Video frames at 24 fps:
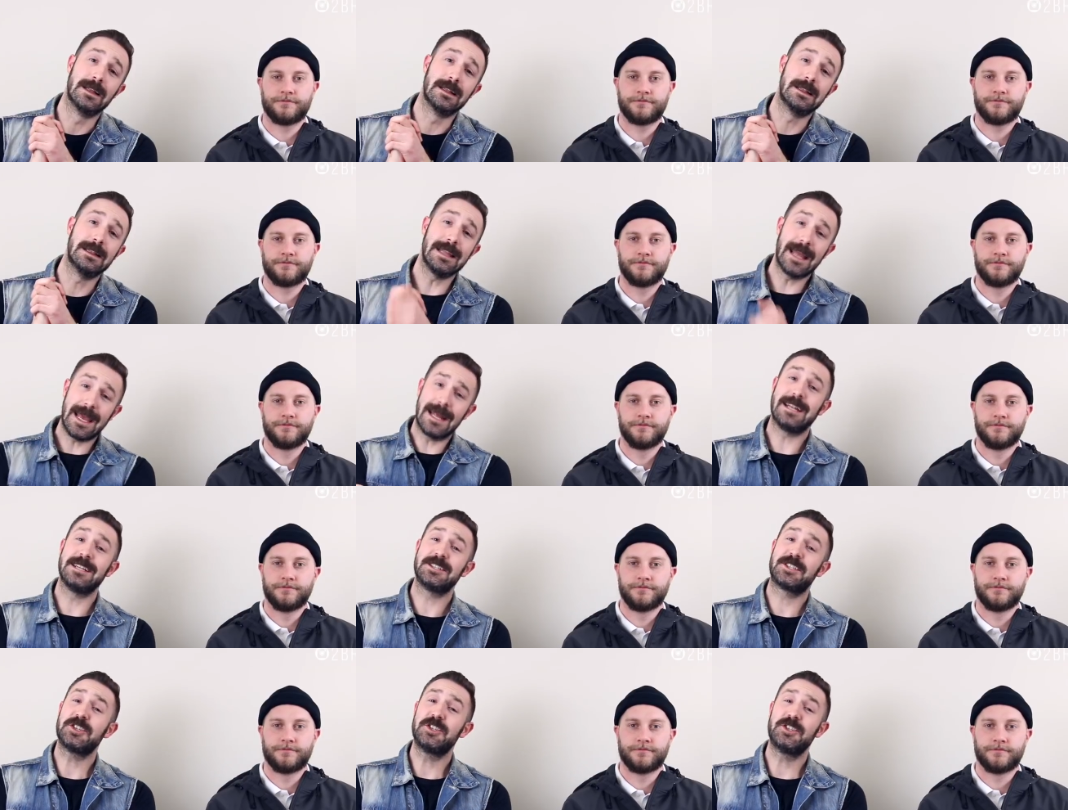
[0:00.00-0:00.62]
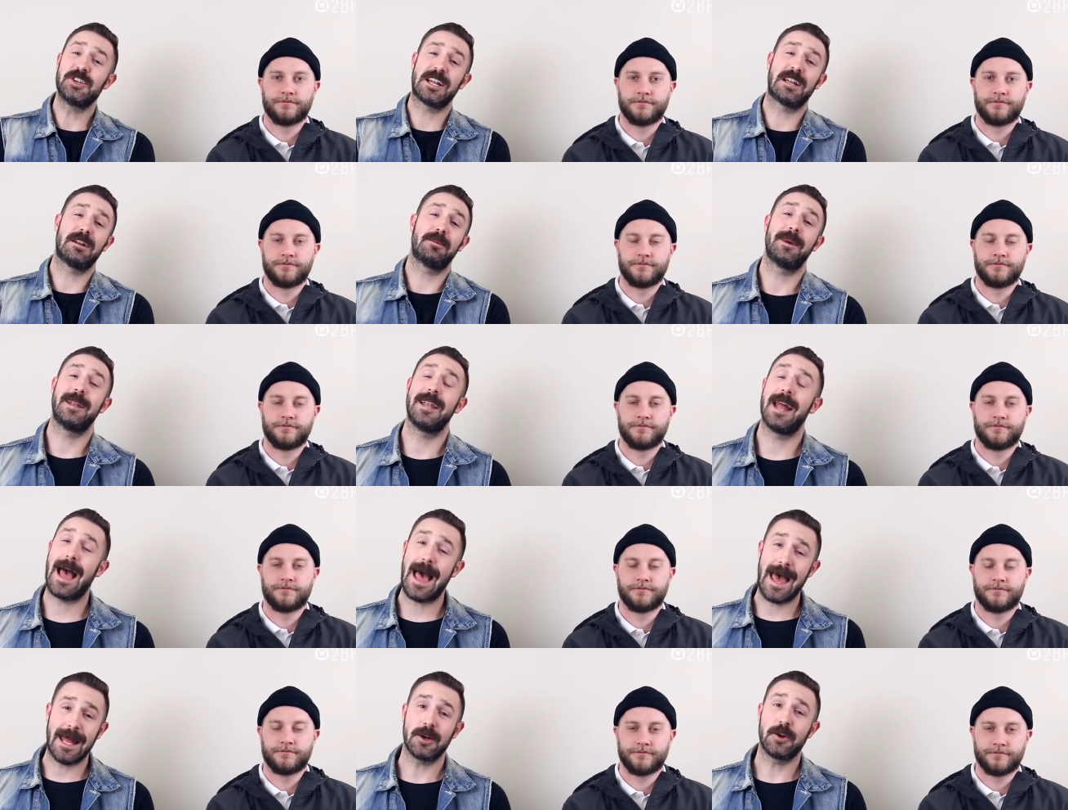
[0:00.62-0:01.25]
Speaker 1: Ladies and
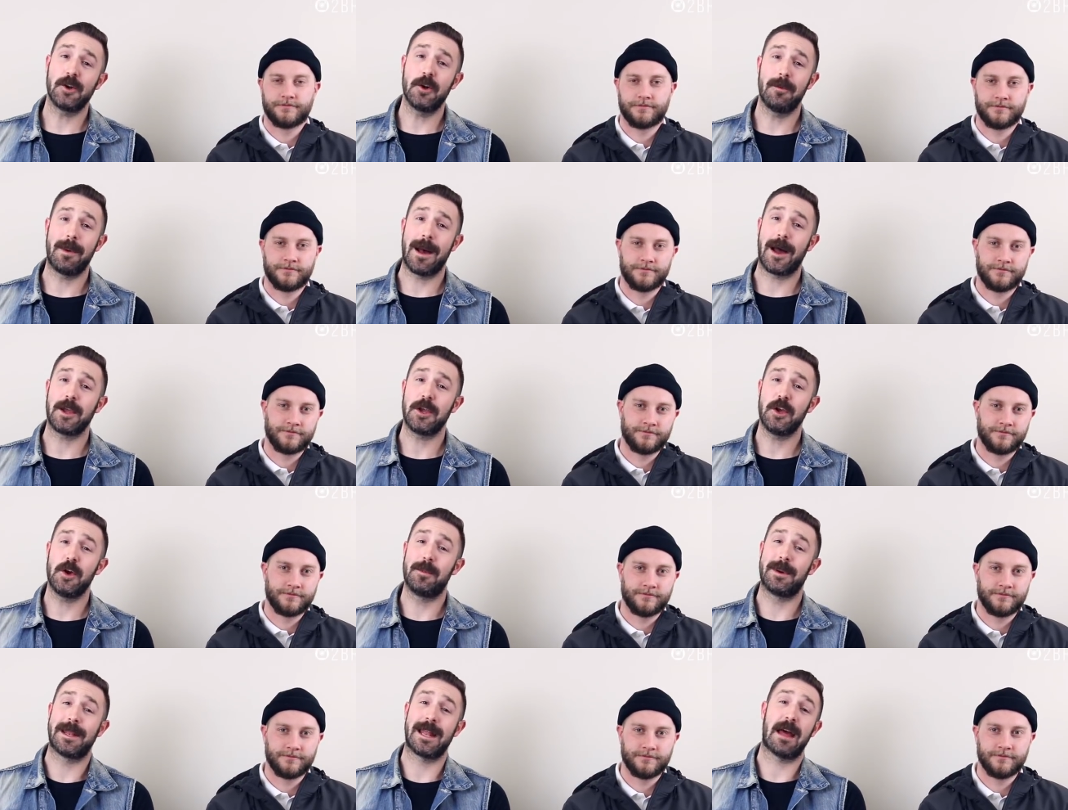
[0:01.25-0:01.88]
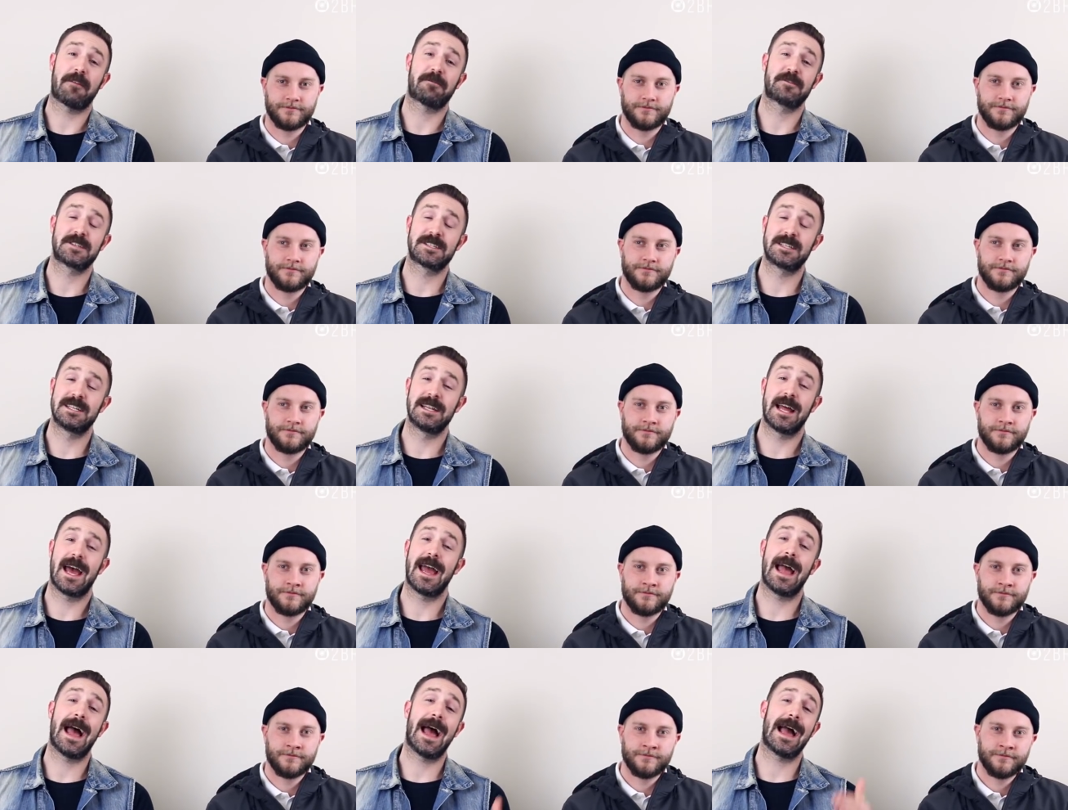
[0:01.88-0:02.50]
gentlemen, I don't know about you, but after
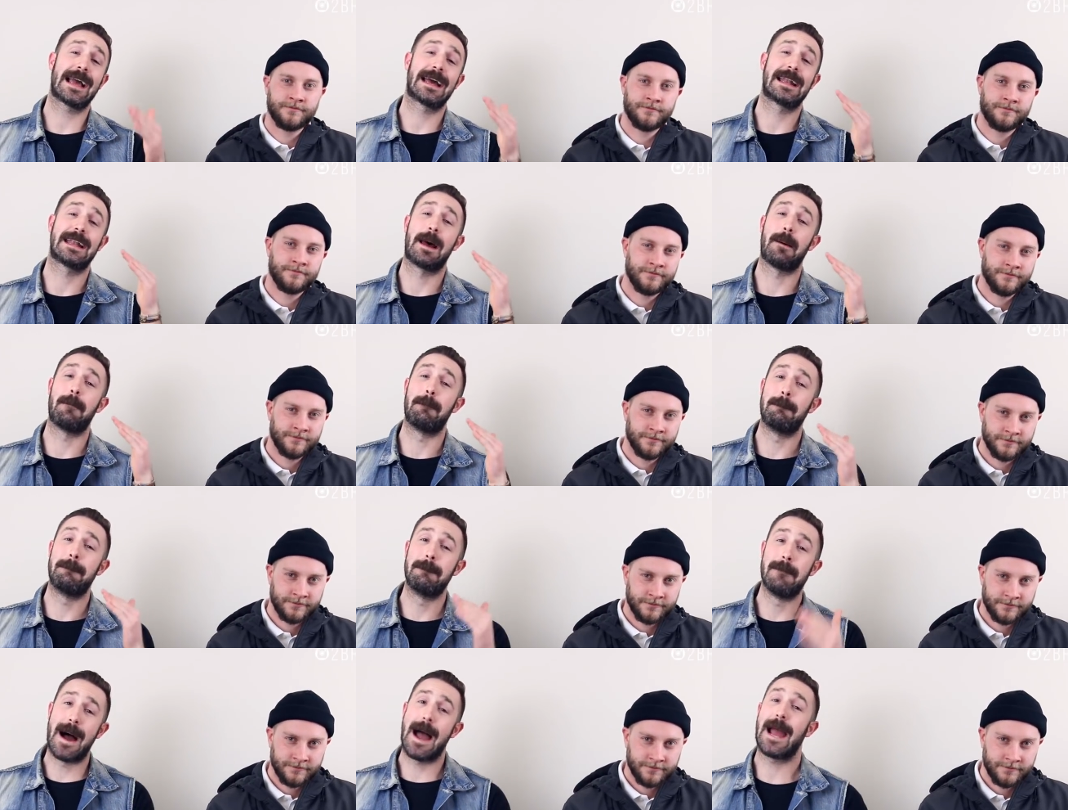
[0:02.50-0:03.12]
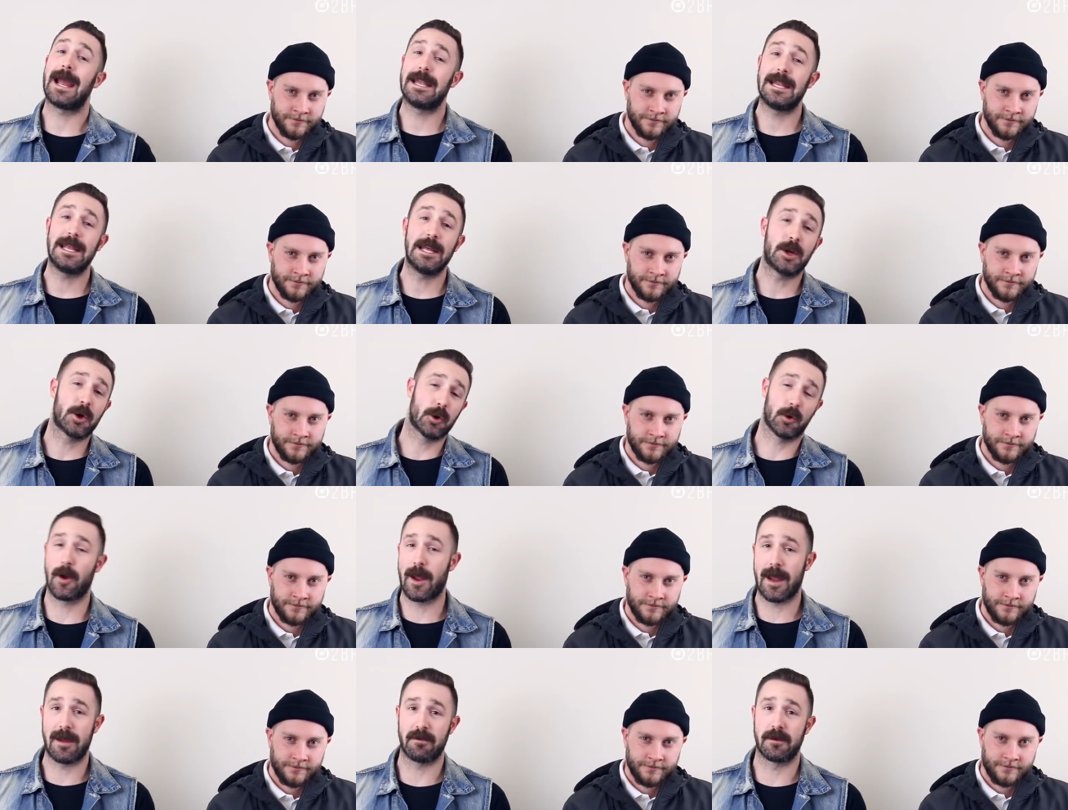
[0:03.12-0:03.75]
tonight, I got a mighty
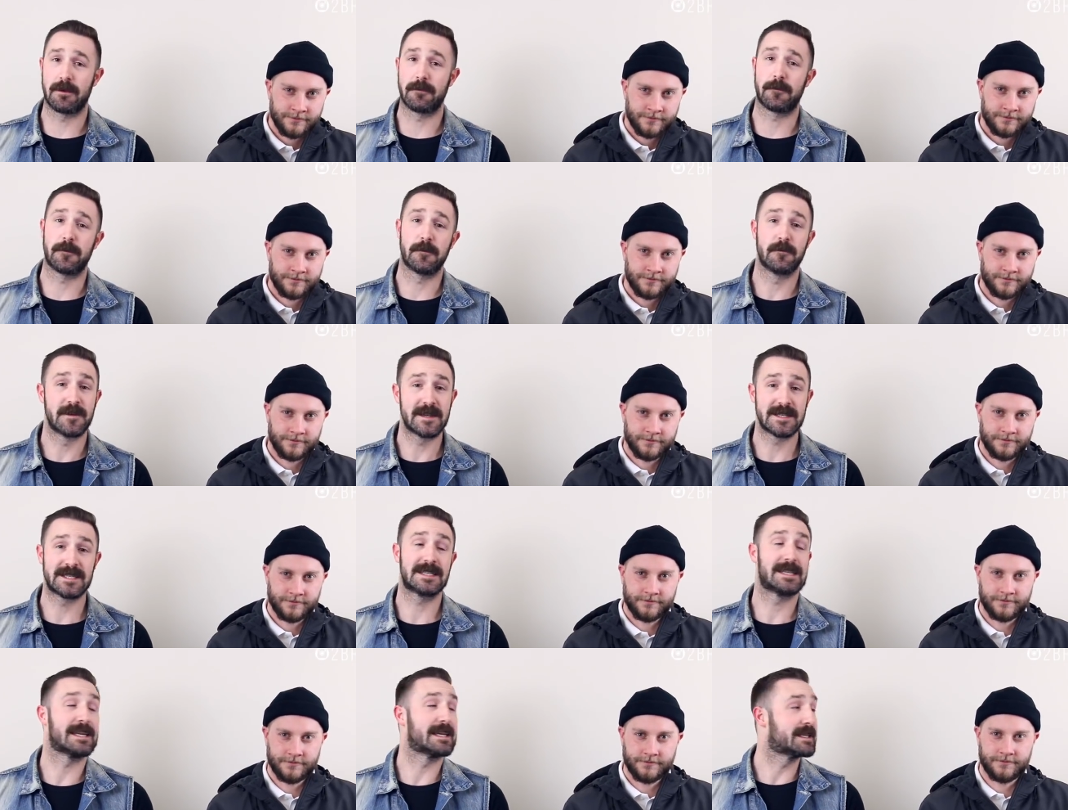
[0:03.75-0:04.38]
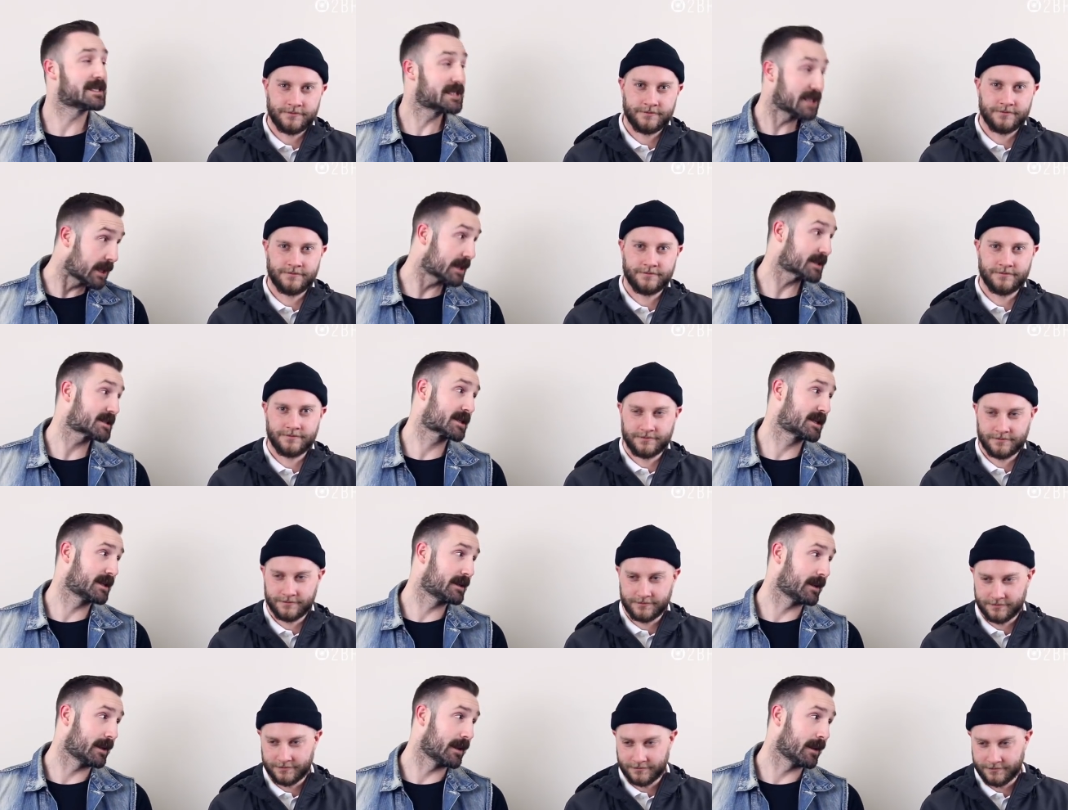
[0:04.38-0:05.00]
craving for visiting
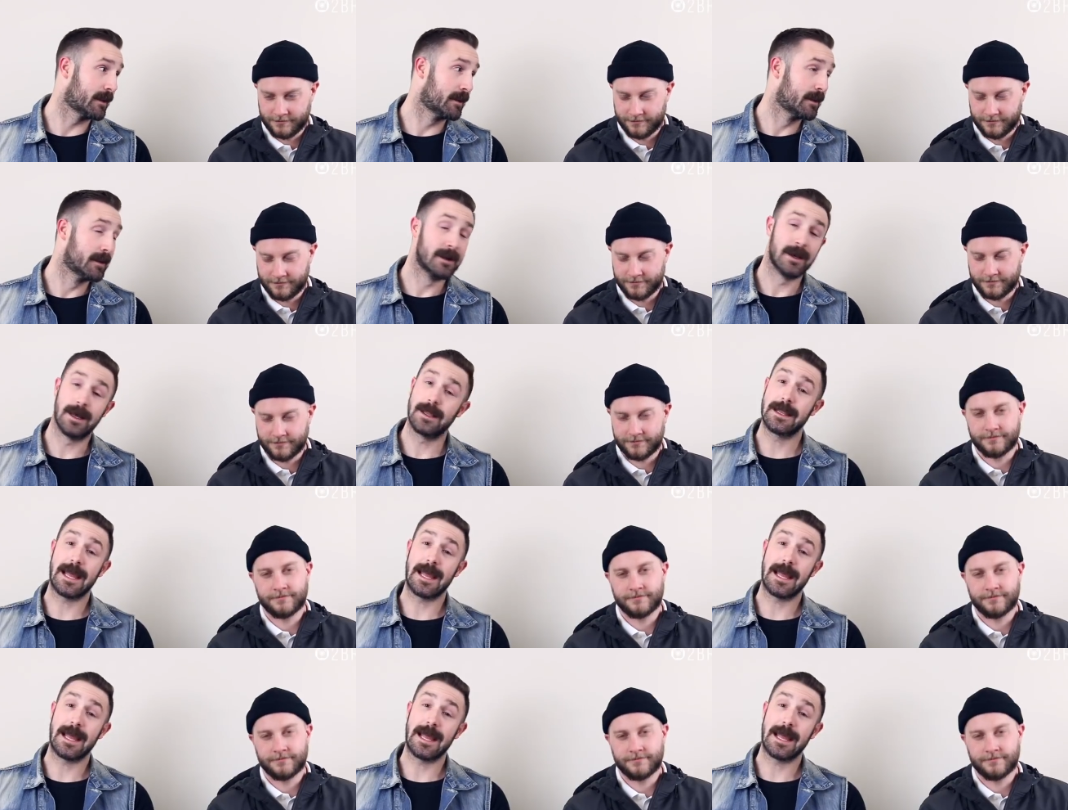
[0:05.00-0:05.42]
Tuscany,